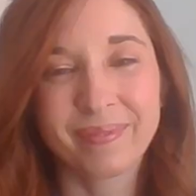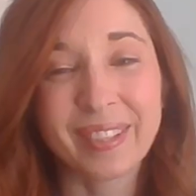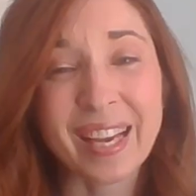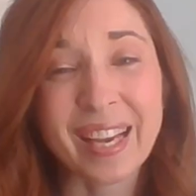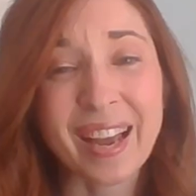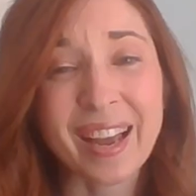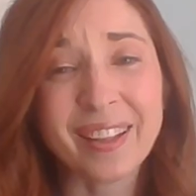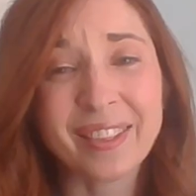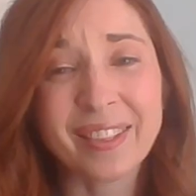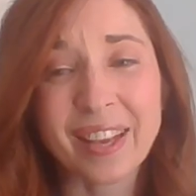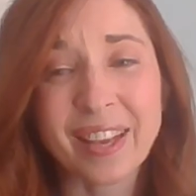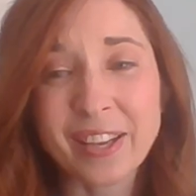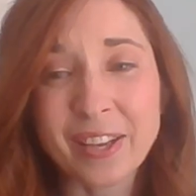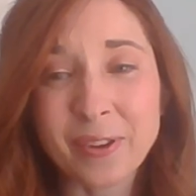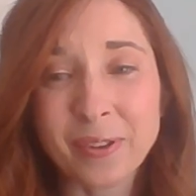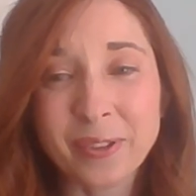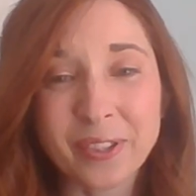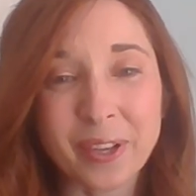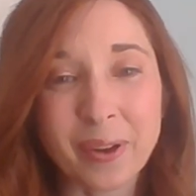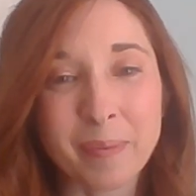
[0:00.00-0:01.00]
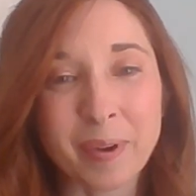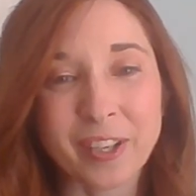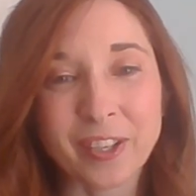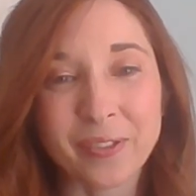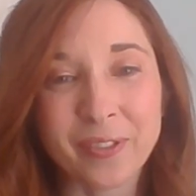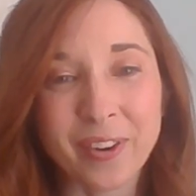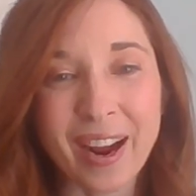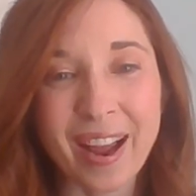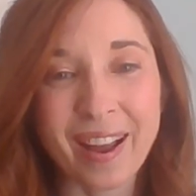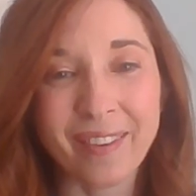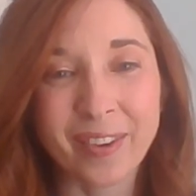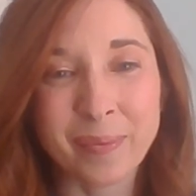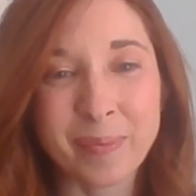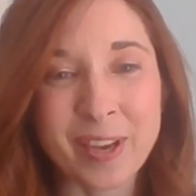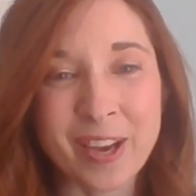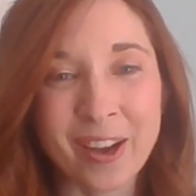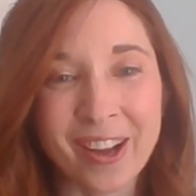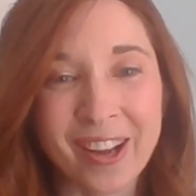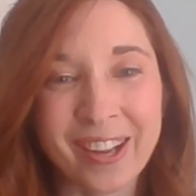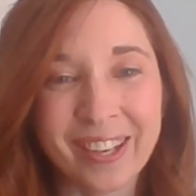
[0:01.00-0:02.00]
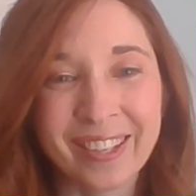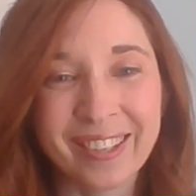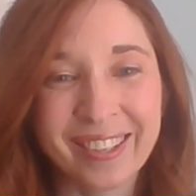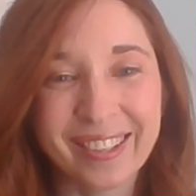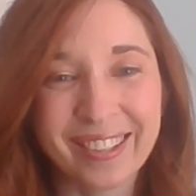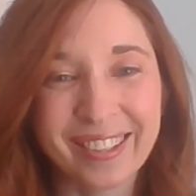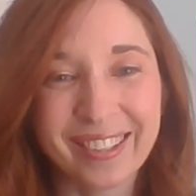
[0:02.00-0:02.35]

Yeah, thank you so much for having me on.